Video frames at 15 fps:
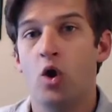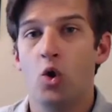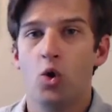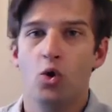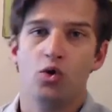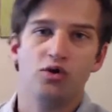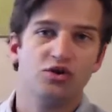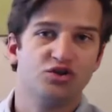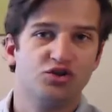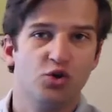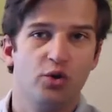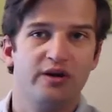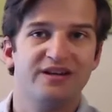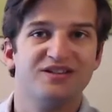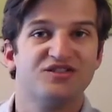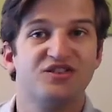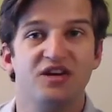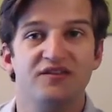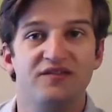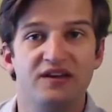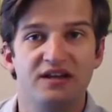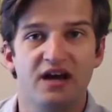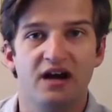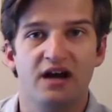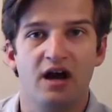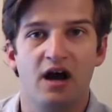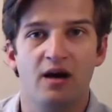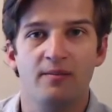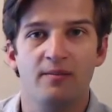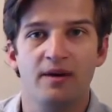or
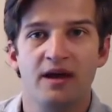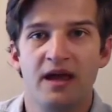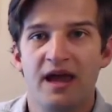joincfe.com.